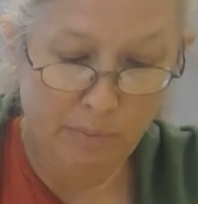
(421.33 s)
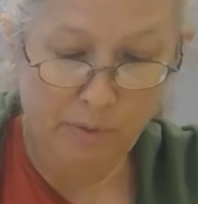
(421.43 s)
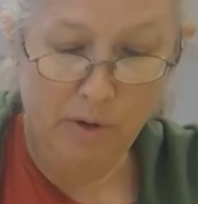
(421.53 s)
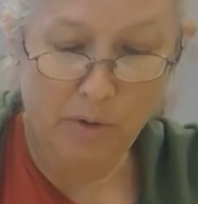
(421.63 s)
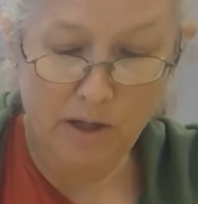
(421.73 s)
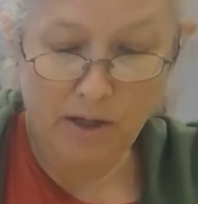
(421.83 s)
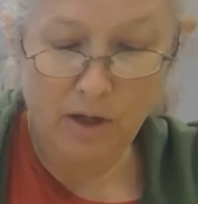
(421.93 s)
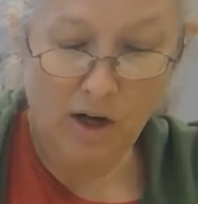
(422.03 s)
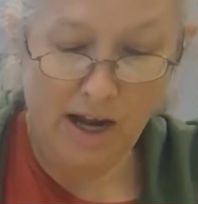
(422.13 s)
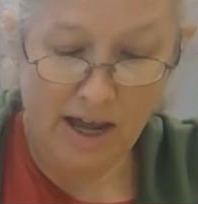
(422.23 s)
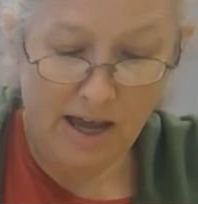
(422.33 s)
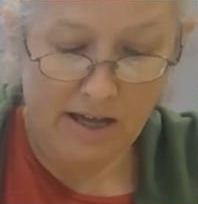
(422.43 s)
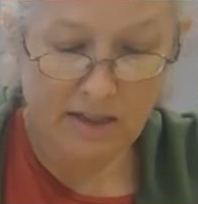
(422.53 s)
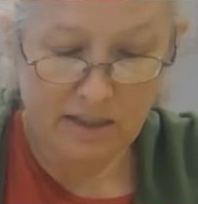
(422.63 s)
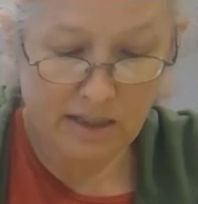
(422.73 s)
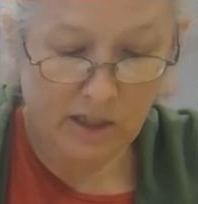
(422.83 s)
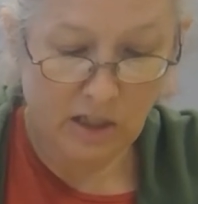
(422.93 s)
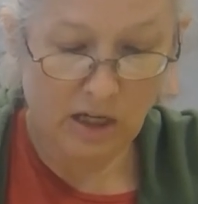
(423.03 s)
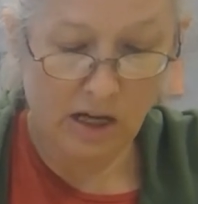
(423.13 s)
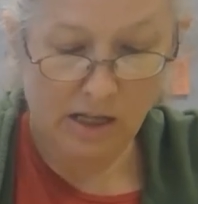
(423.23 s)
broken crayons, still
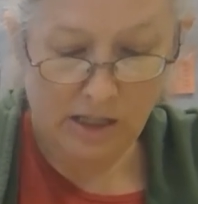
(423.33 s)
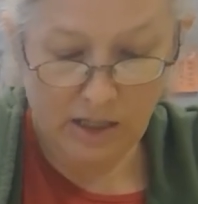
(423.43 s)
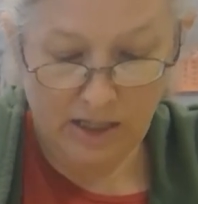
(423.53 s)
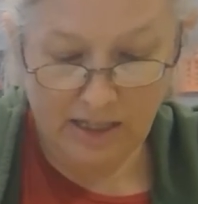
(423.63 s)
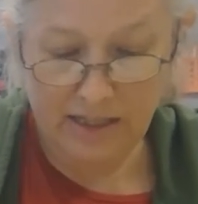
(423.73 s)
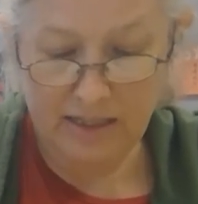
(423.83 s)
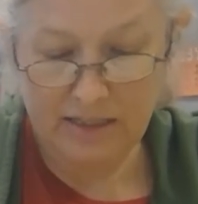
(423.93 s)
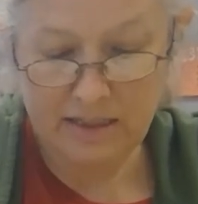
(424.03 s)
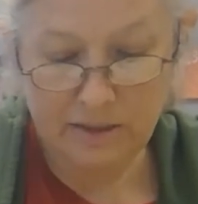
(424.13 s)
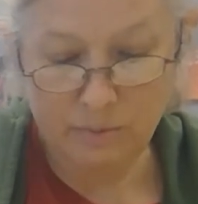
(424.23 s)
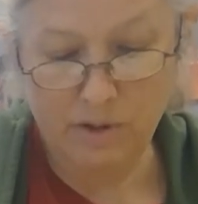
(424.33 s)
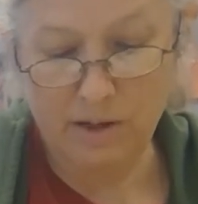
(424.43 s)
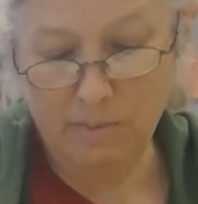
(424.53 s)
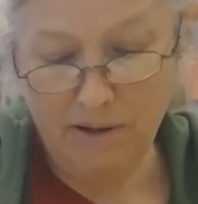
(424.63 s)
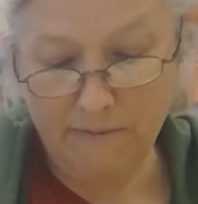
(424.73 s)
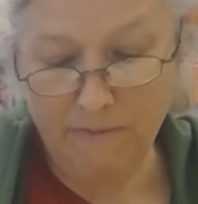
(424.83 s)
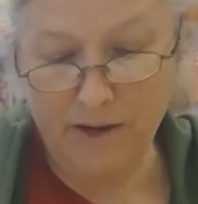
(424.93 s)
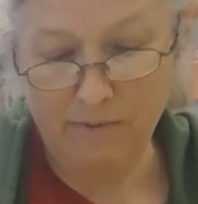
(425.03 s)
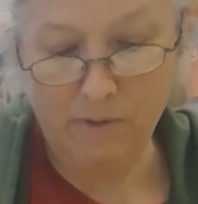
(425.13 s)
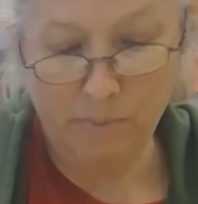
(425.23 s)
color. And this is one of my
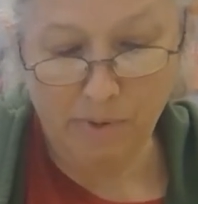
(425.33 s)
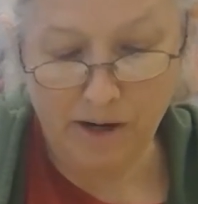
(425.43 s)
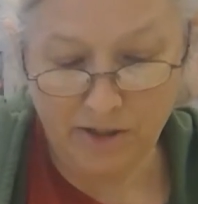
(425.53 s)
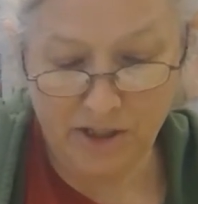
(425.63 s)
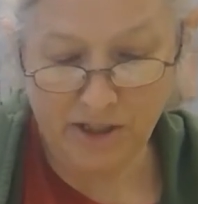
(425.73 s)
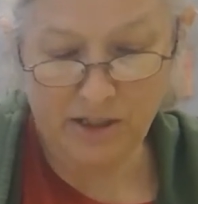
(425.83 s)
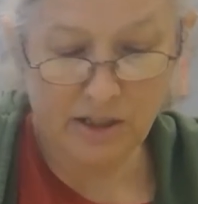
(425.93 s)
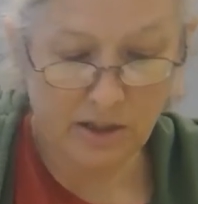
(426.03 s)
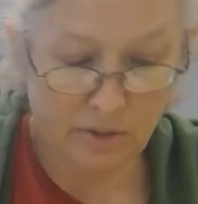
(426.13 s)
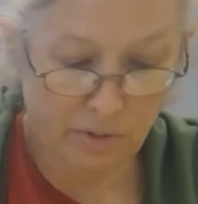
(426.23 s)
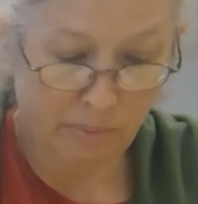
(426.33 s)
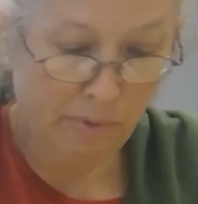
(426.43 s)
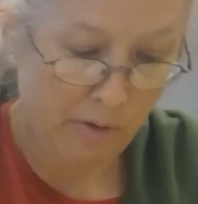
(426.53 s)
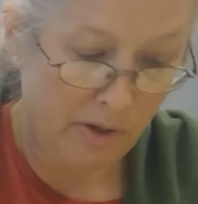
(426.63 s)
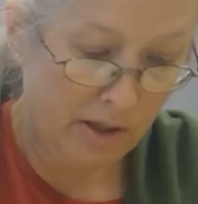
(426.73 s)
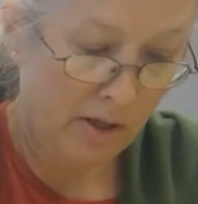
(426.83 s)
favorite projects to do with broken